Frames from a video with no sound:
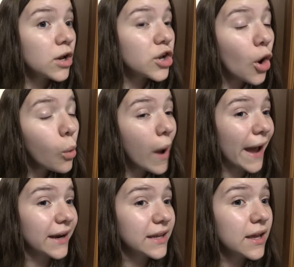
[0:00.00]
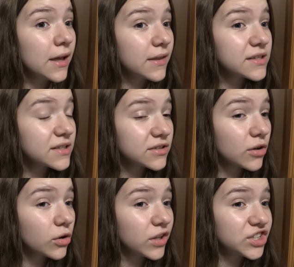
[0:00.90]
No, Addie. This is our
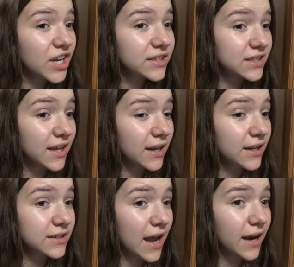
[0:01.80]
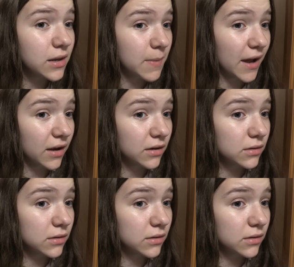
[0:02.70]
only chance at getting Daddy back.